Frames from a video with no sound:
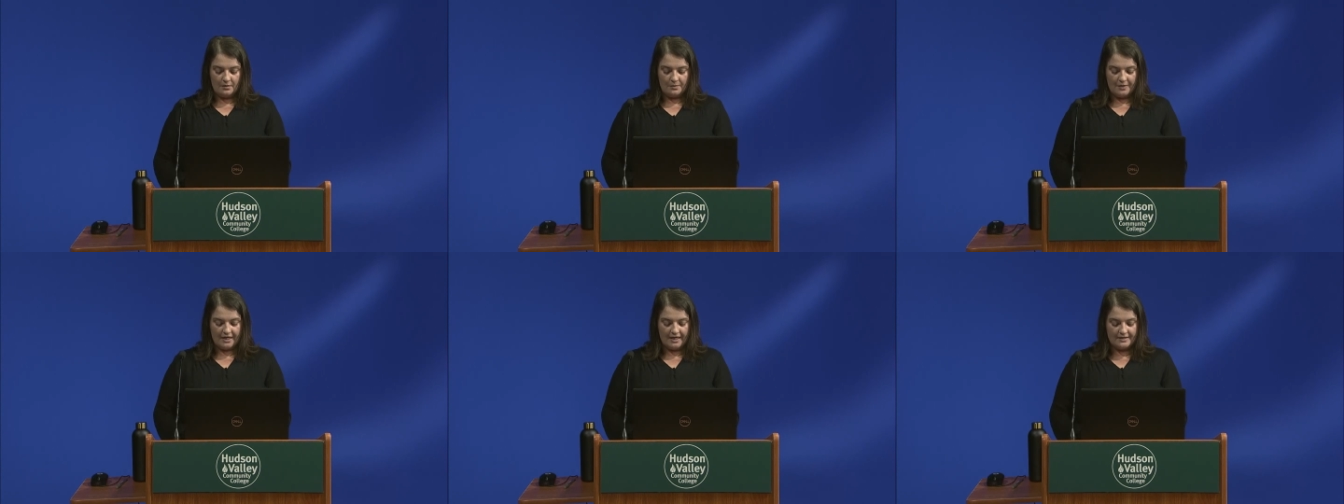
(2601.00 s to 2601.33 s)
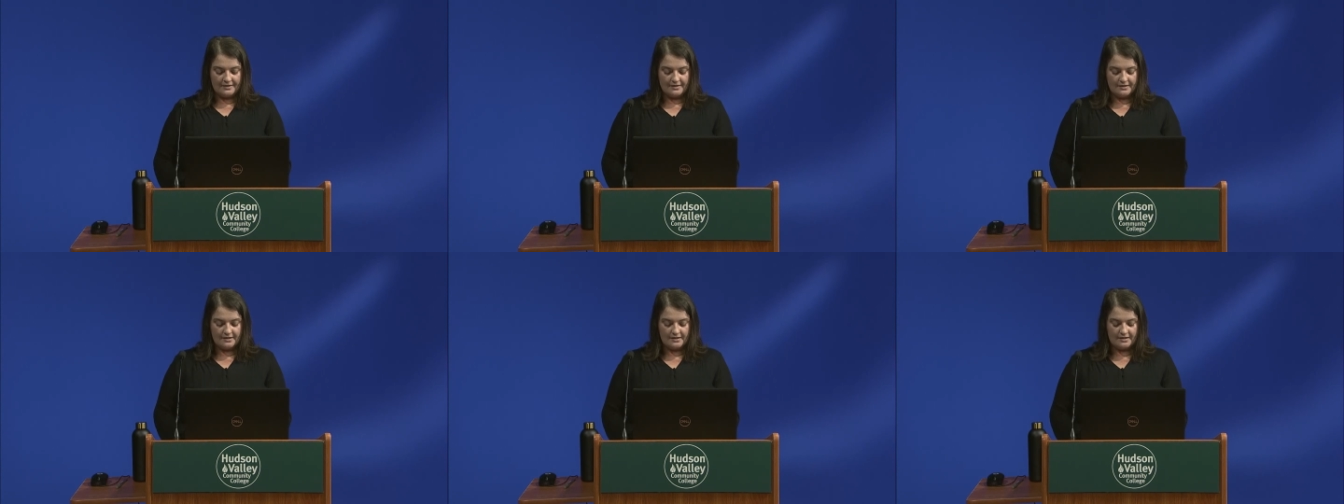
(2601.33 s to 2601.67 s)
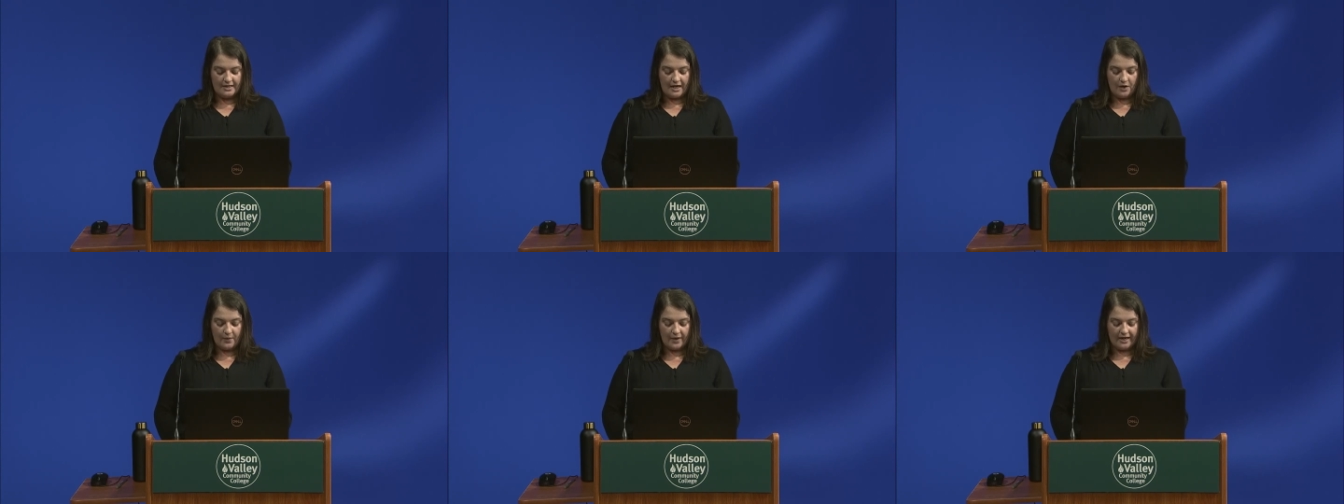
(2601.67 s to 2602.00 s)
Because this is
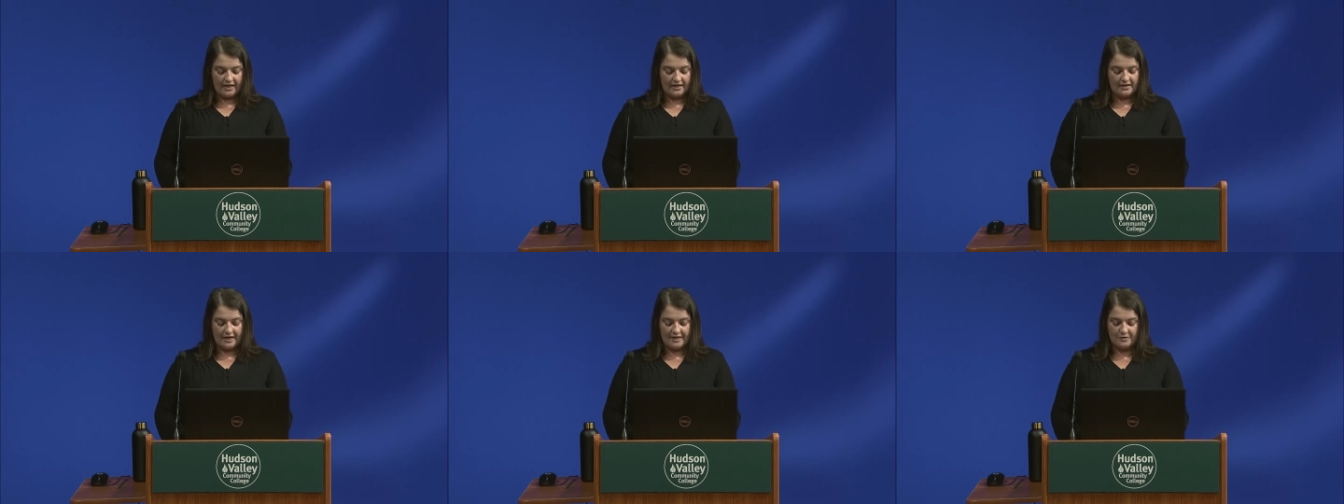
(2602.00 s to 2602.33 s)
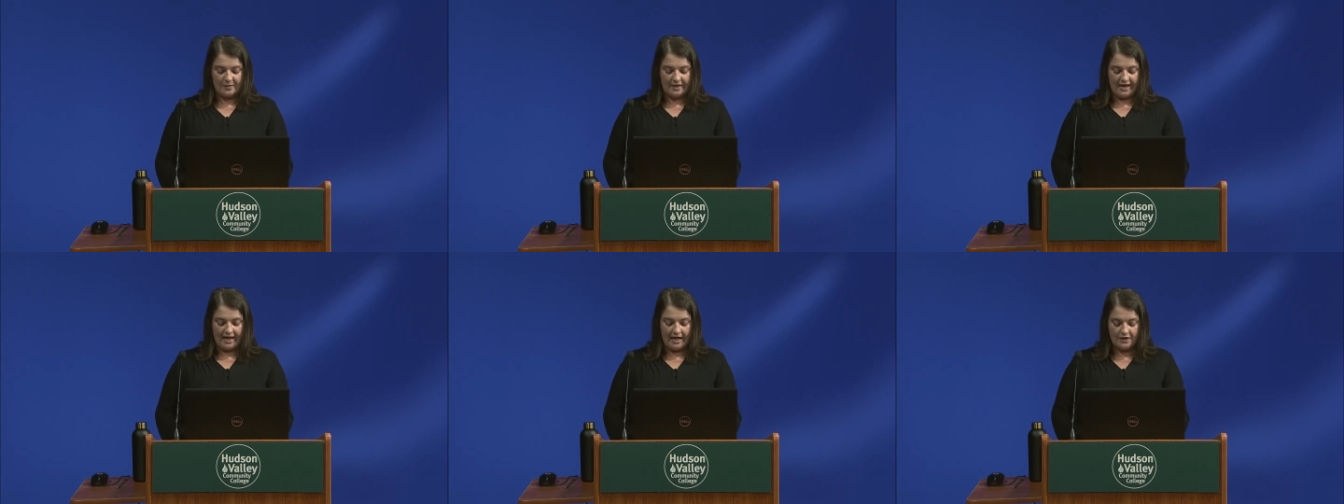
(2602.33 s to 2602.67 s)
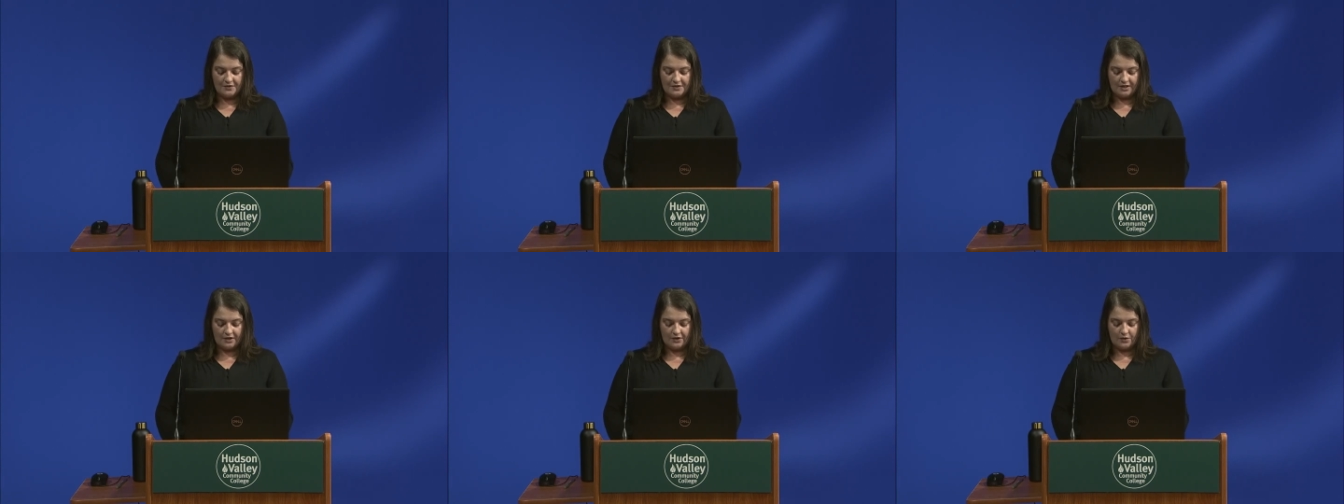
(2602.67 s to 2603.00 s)
now recognized by a
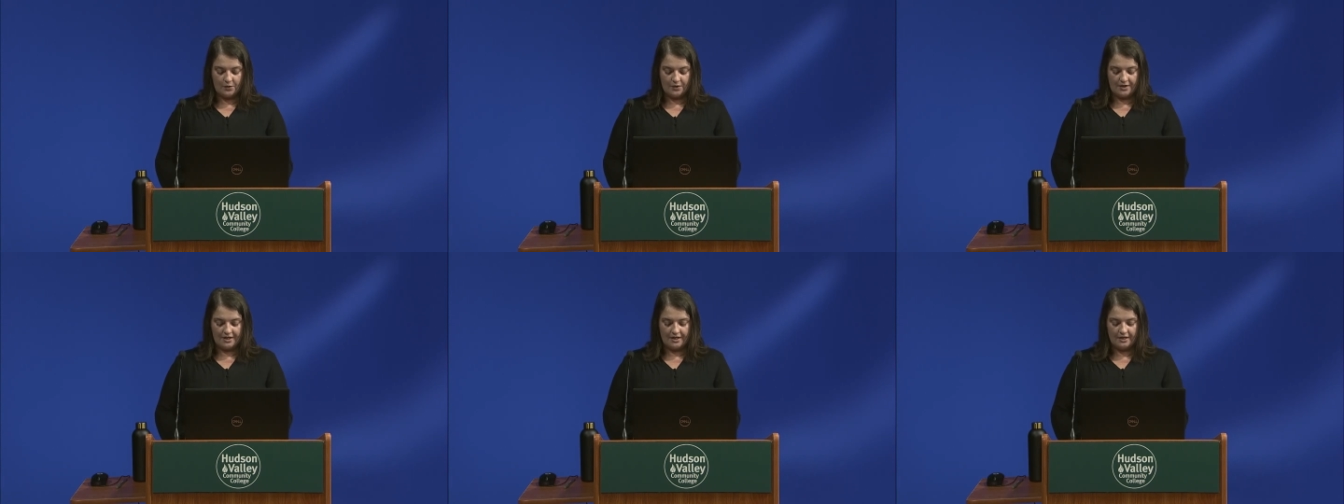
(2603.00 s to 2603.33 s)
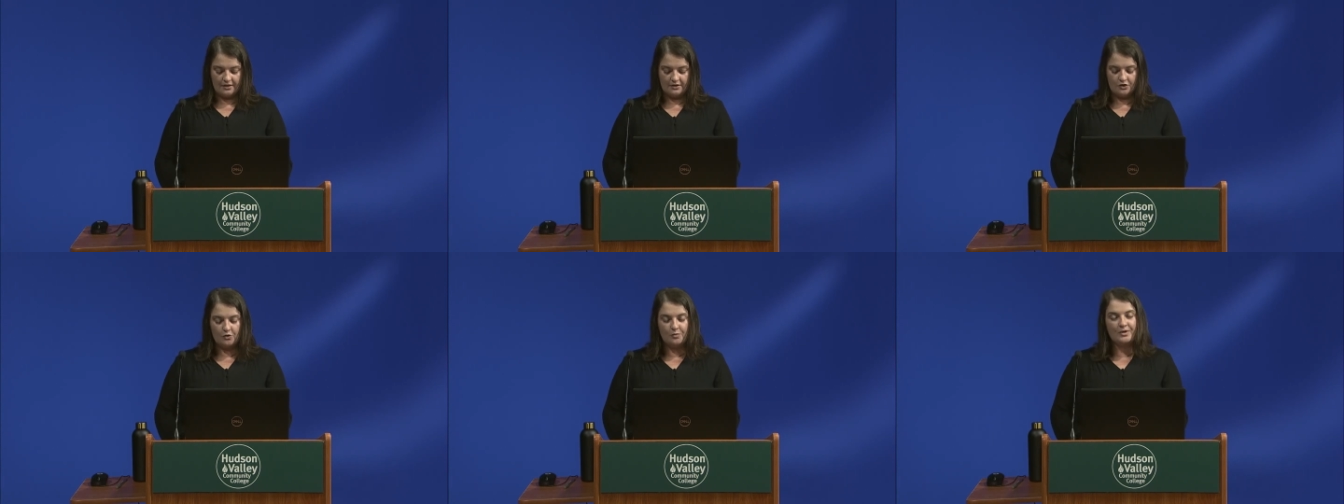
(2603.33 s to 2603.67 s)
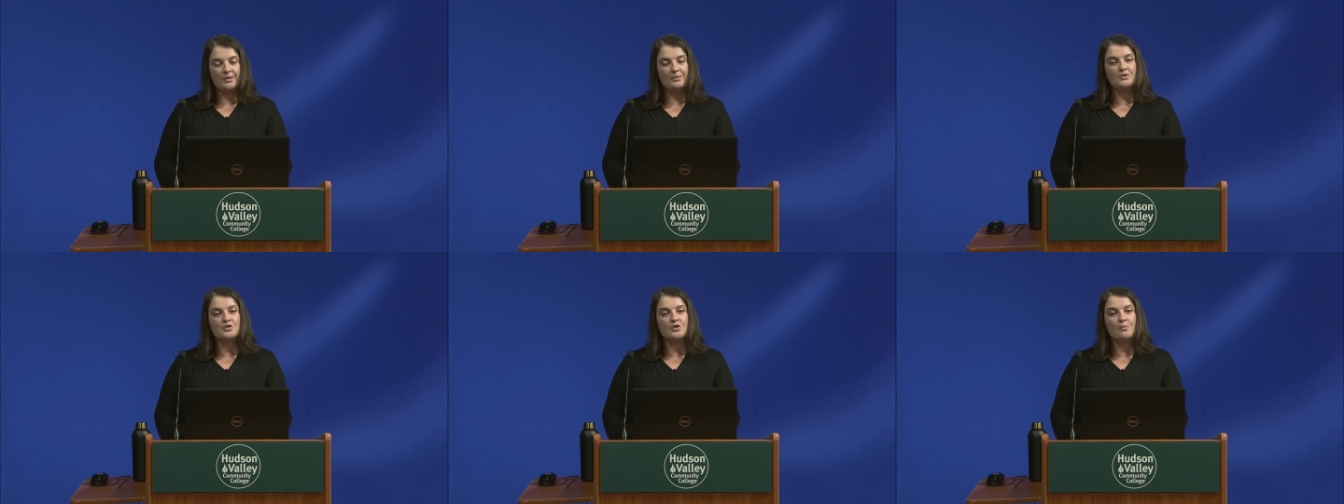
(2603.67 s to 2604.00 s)
housing authority, you'll be
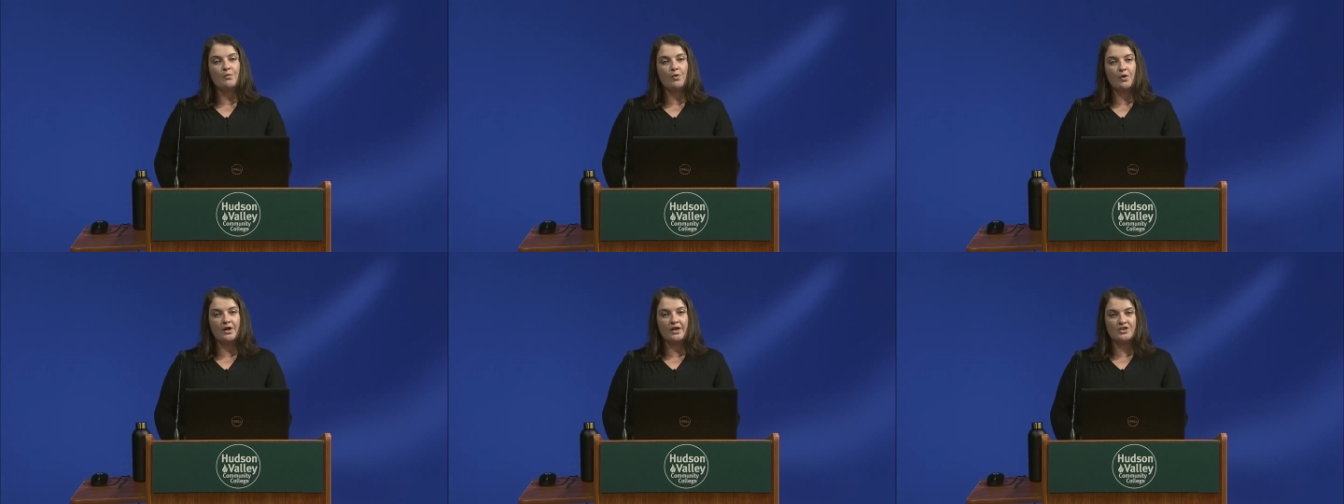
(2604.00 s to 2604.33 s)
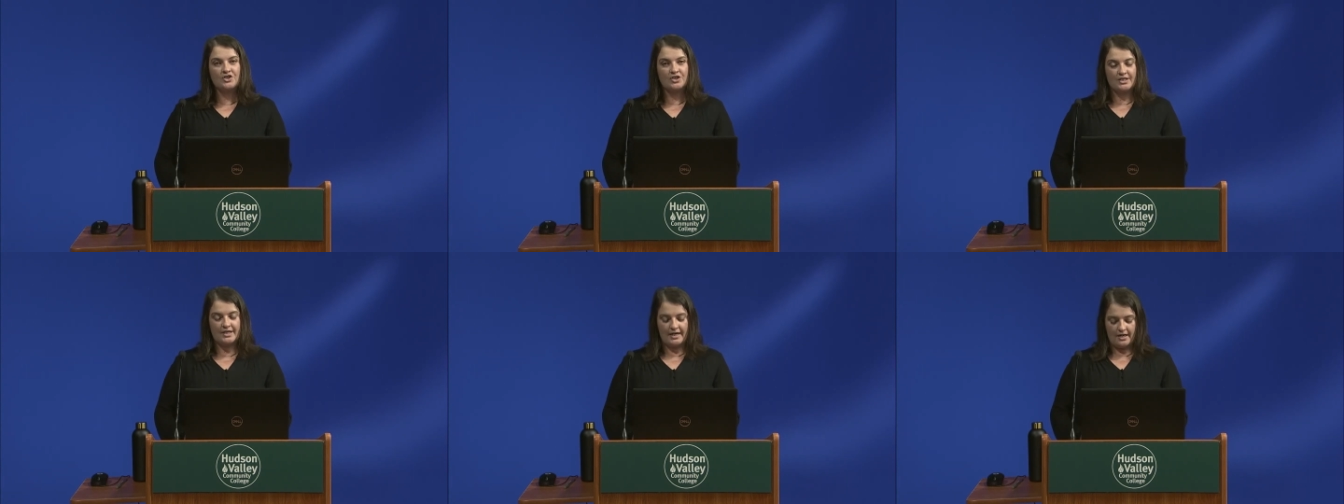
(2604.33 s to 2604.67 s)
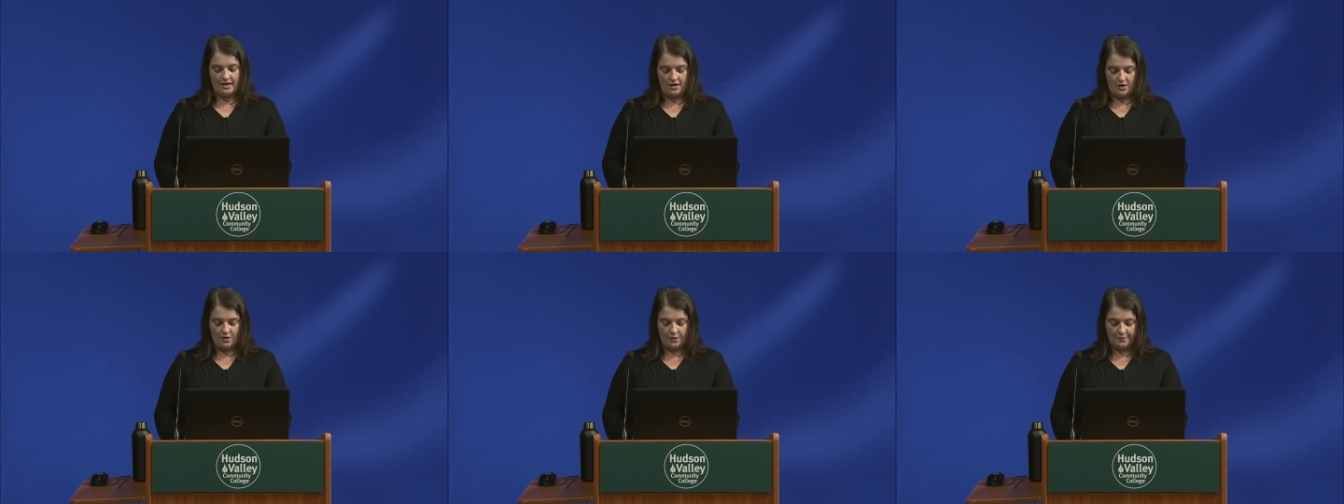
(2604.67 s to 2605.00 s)
able to mortgage a tiny
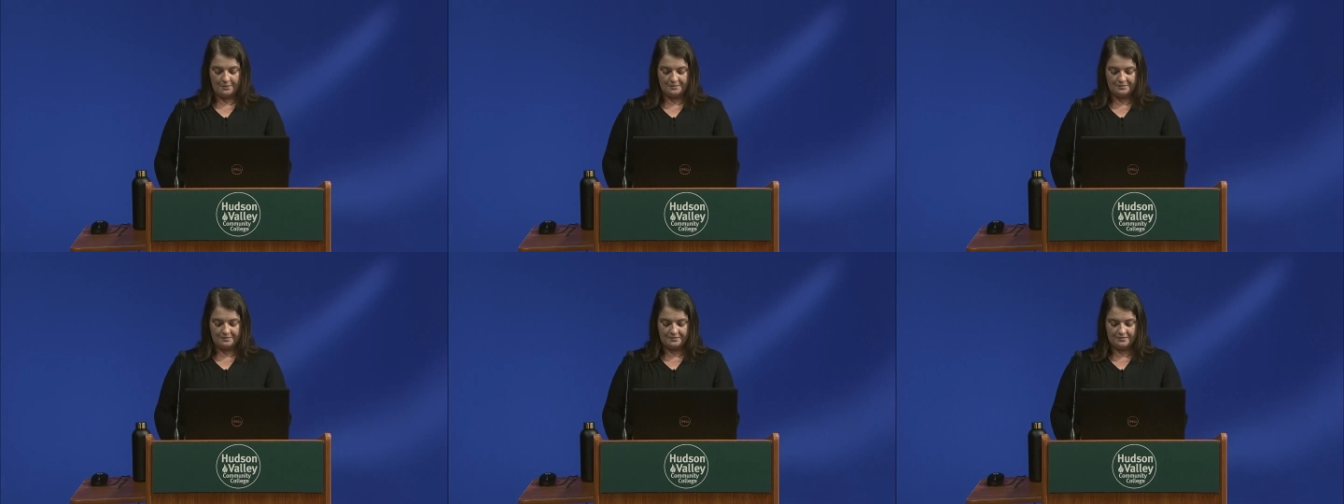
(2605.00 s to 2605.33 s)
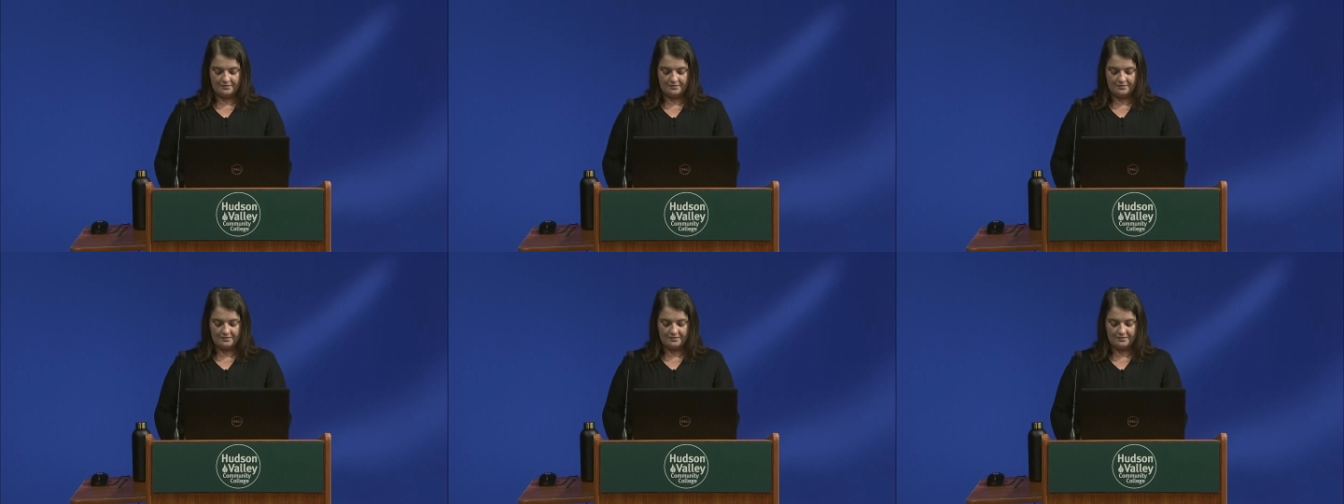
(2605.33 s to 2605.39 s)
home.